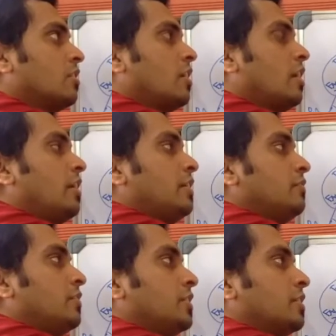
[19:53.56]
and the
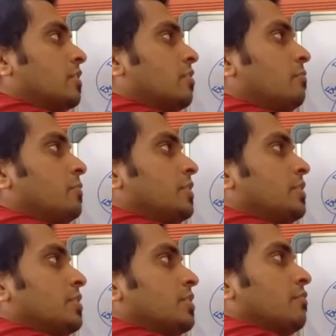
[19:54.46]
vertical
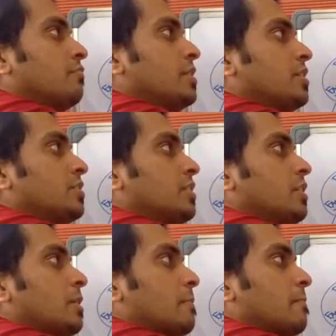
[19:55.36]
component is
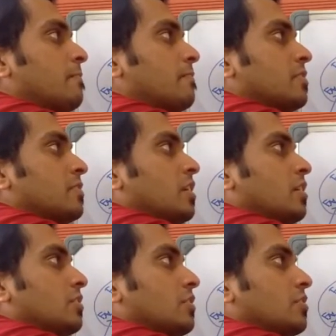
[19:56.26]
FBC
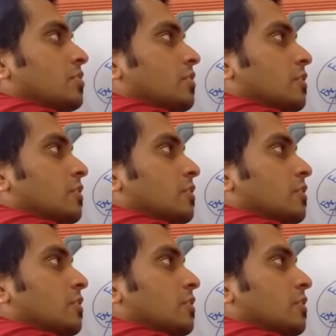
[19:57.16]
sin 60.